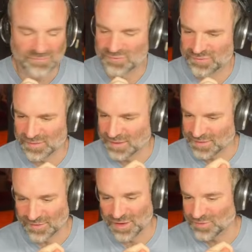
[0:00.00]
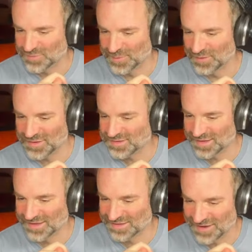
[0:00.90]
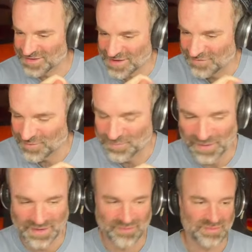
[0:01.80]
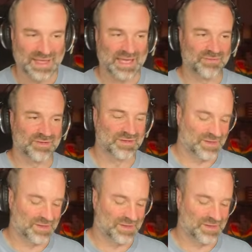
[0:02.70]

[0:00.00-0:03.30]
I don't know, to be honest. I don't have an